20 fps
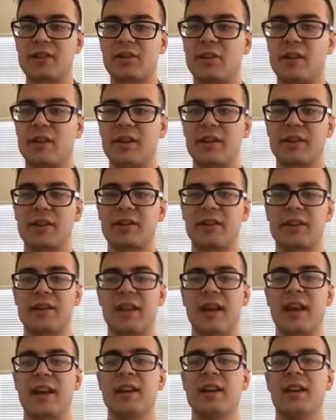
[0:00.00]
or anything like
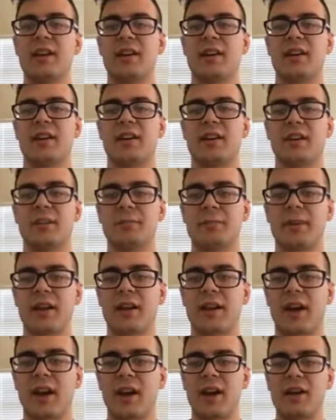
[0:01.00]
that. I
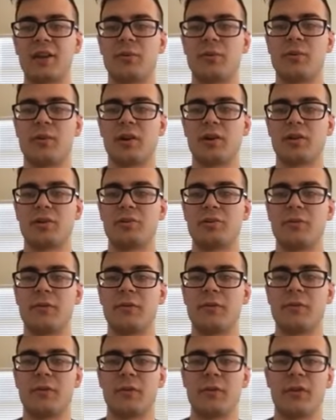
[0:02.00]
kind of want to
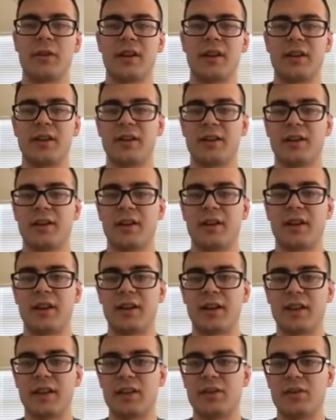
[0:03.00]
avoid
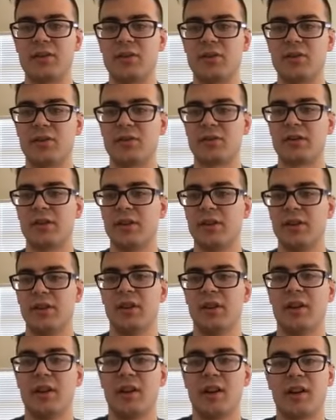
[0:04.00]
any issues
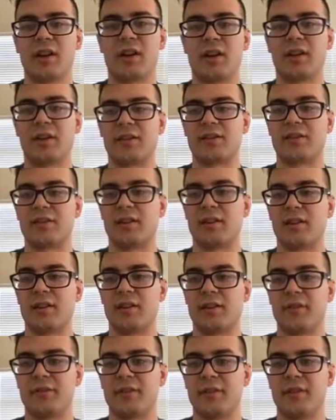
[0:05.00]
because
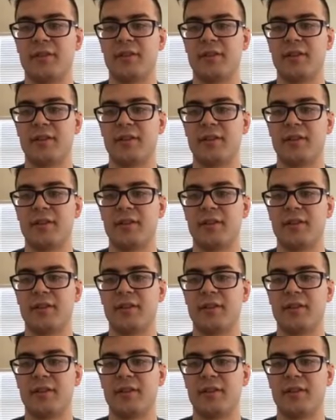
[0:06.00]
of